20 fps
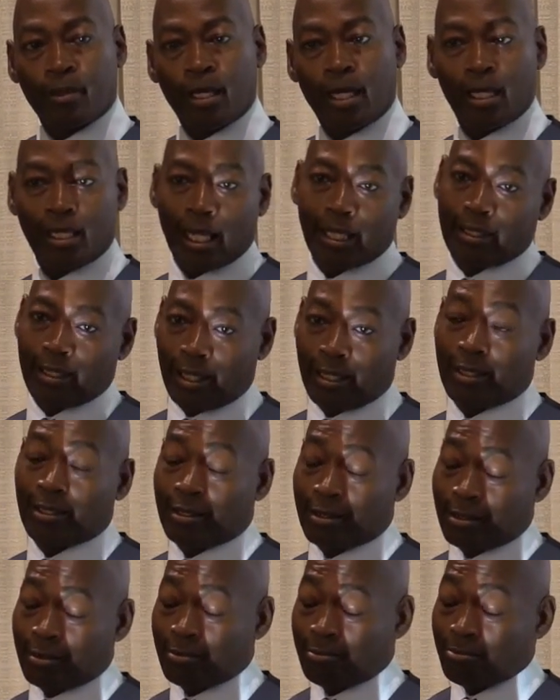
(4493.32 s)
And I think,
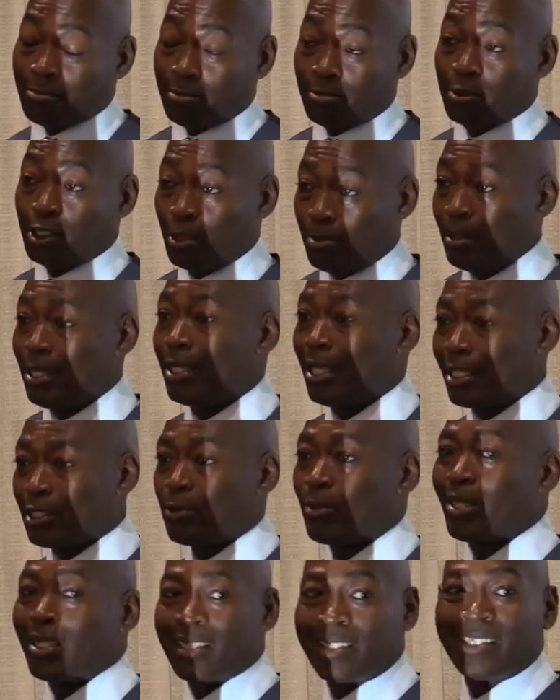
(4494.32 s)
to me, that's
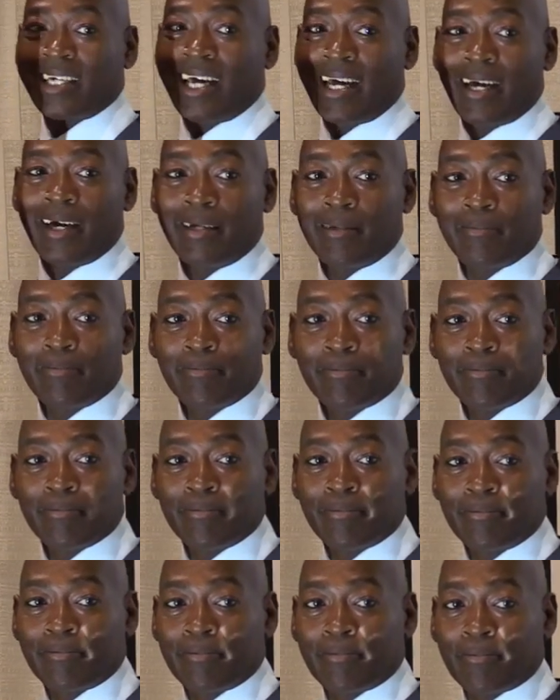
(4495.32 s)
really sad,
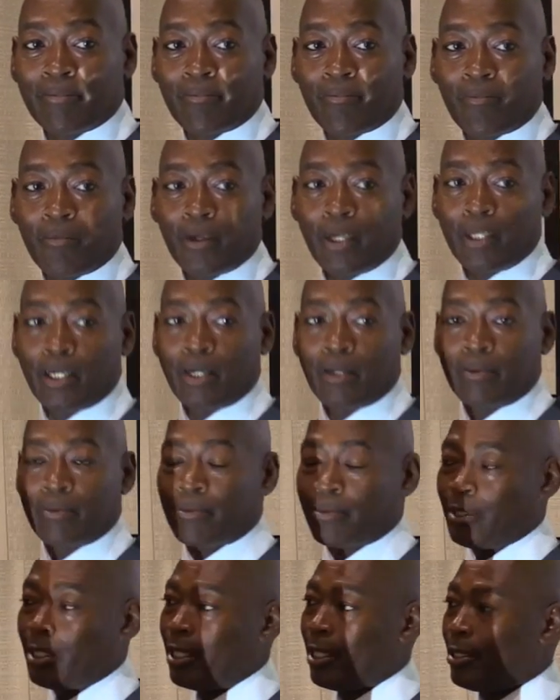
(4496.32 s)

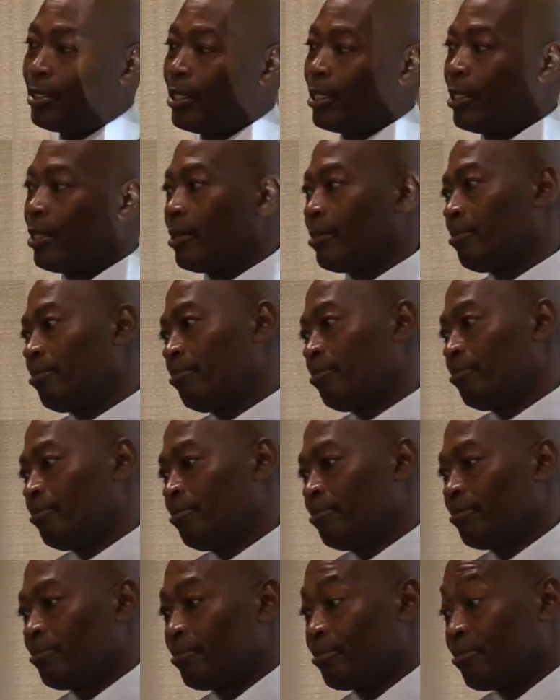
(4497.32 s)
and
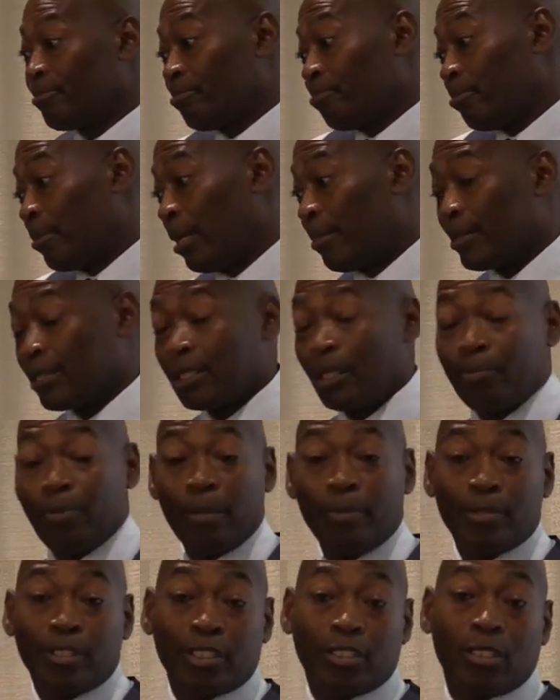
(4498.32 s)
maybe some
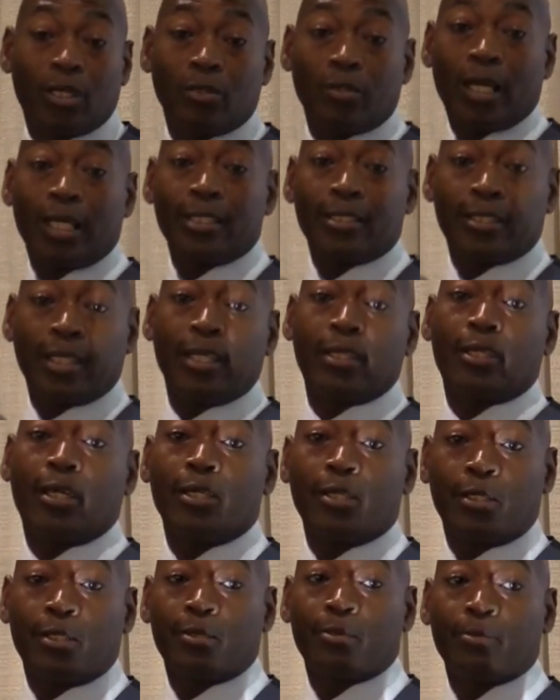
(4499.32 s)
people just don't know how to say
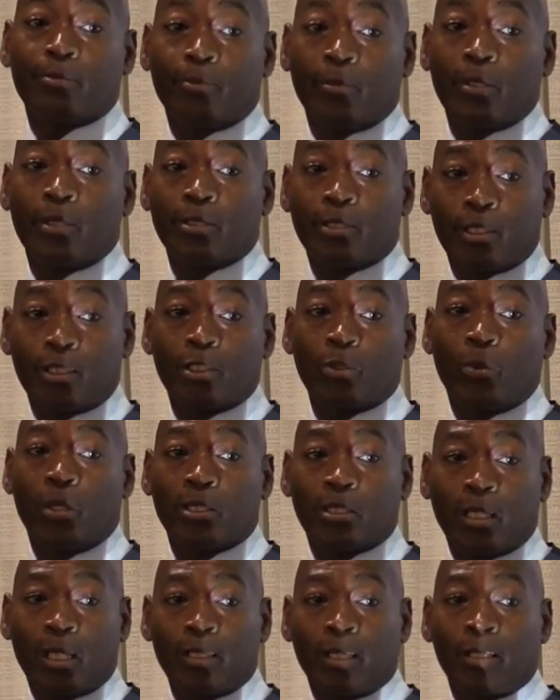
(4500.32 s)
thank you when a
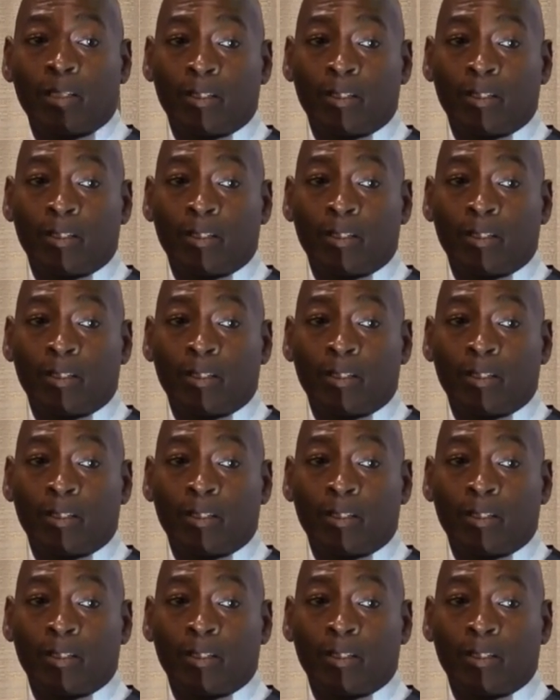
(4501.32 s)
situation like that